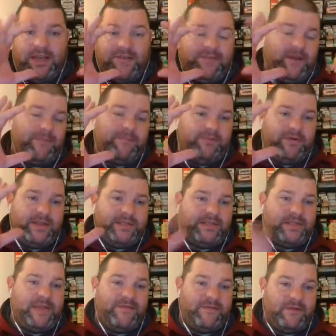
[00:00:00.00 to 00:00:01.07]
I've got prints
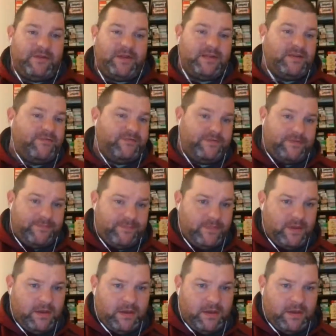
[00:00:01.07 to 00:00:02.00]
that I've collected from,